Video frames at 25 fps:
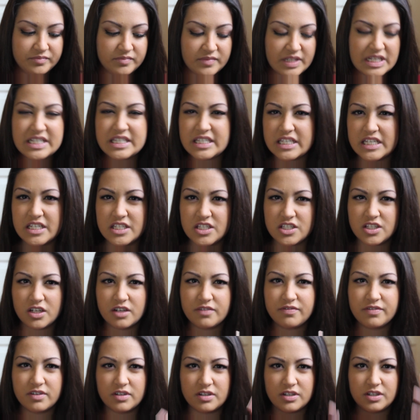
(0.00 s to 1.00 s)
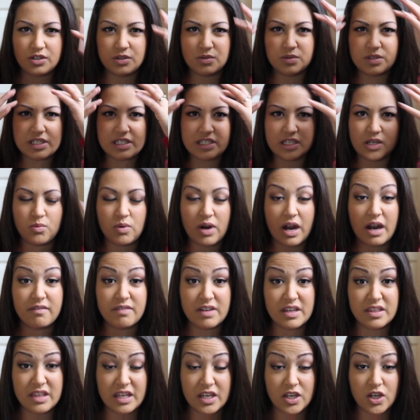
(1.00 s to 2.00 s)
it's easier for you to see where
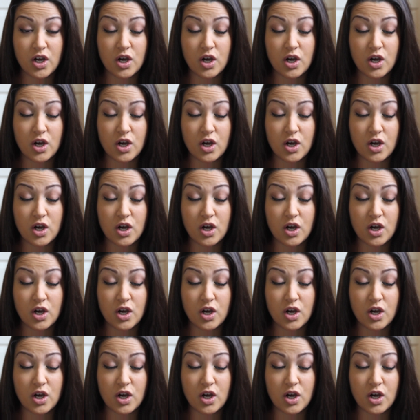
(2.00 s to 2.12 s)
everything